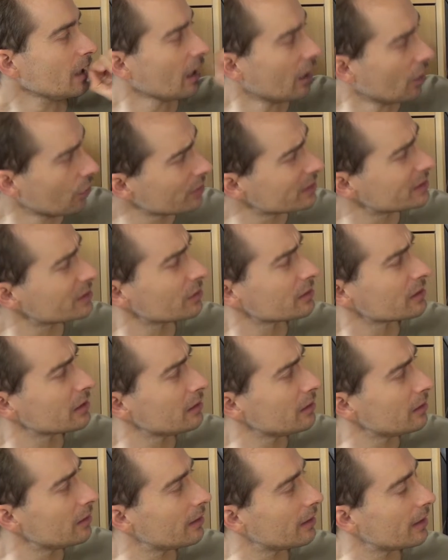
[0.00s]

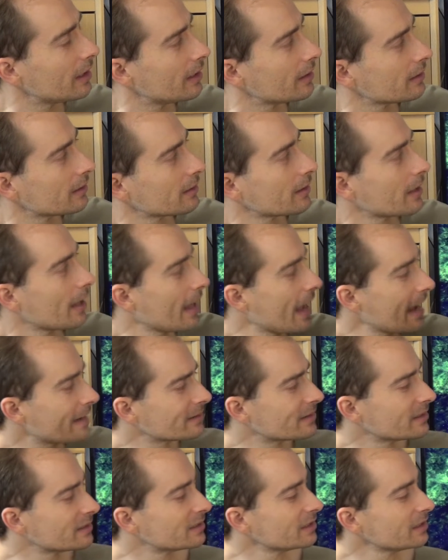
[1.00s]
horizontal
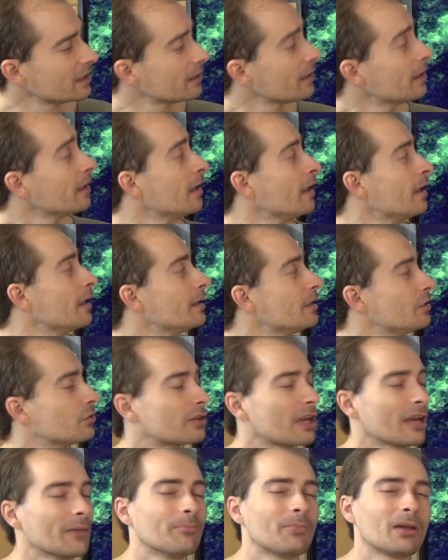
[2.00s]
axis here, you
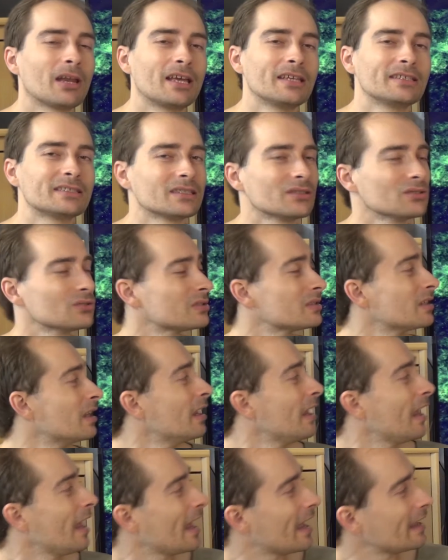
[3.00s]
can play those.
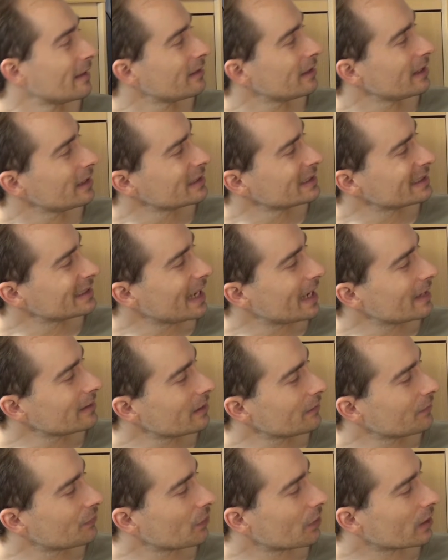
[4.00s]
And in the
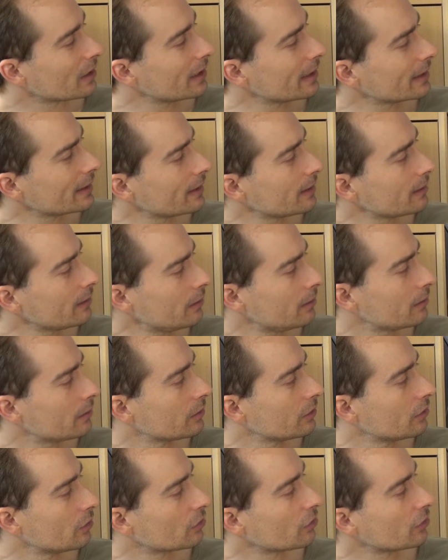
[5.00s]
end, if you are clicking,
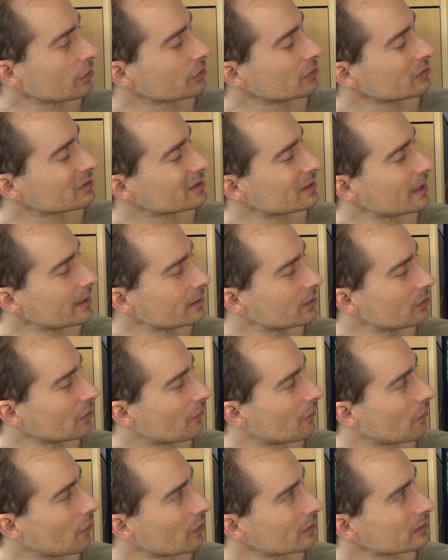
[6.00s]
you're going to set your
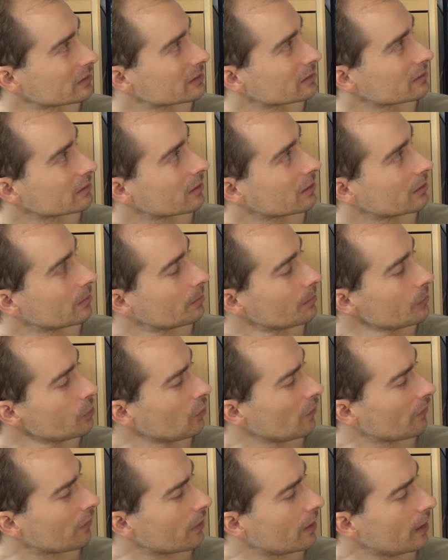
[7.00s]
first
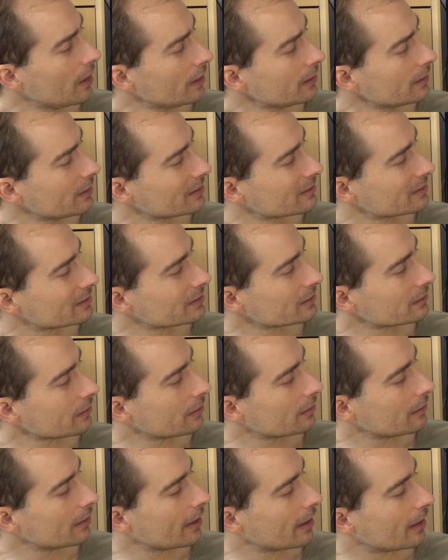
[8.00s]
move there. It's
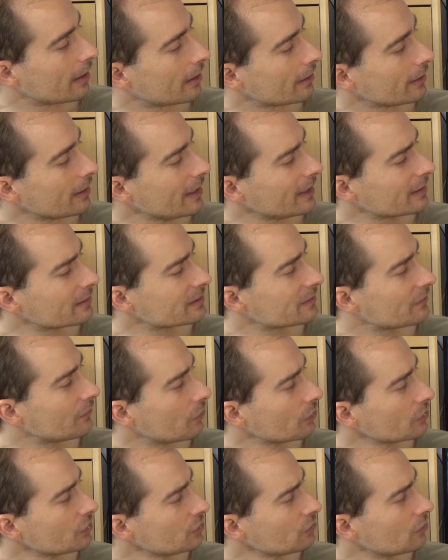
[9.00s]
X
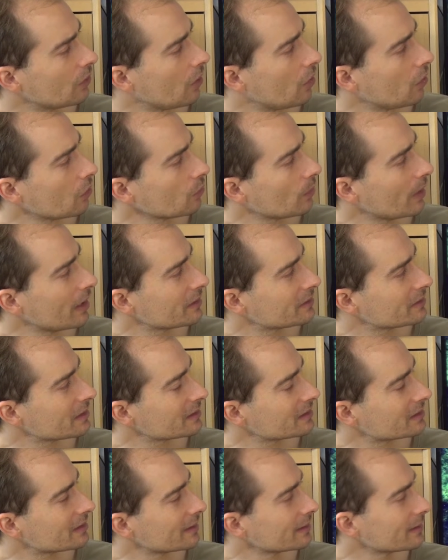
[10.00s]
for you always,
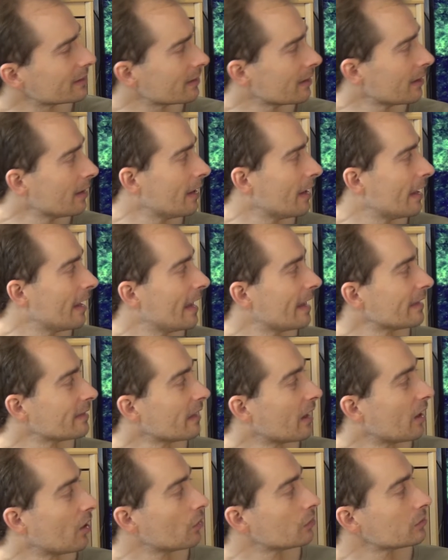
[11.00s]
I think.
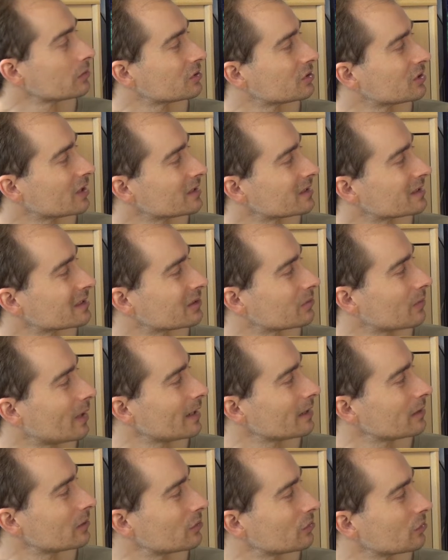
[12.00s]
And now just
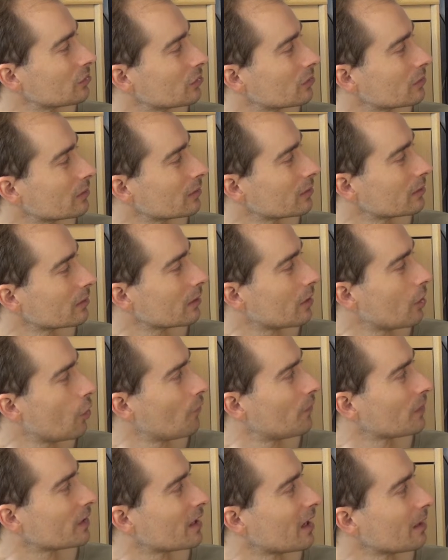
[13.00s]
try to
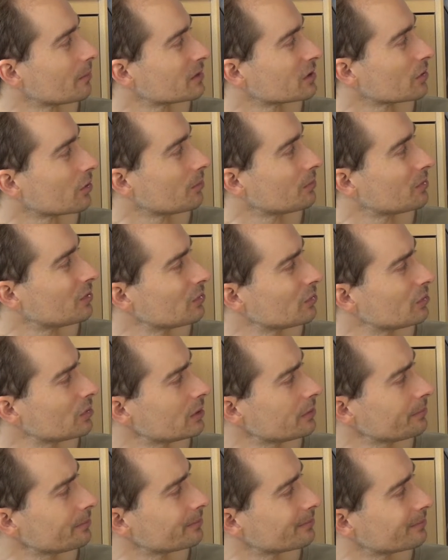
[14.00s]
overcome the
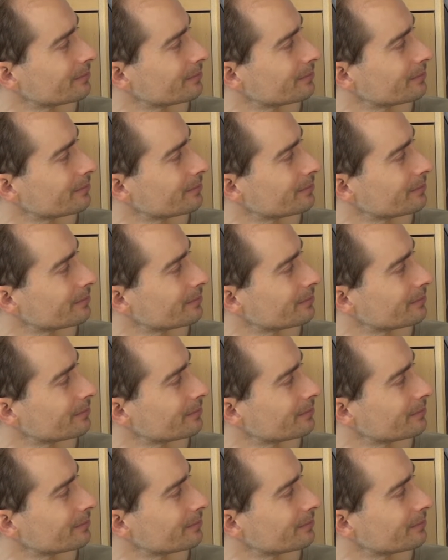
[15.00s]
computer,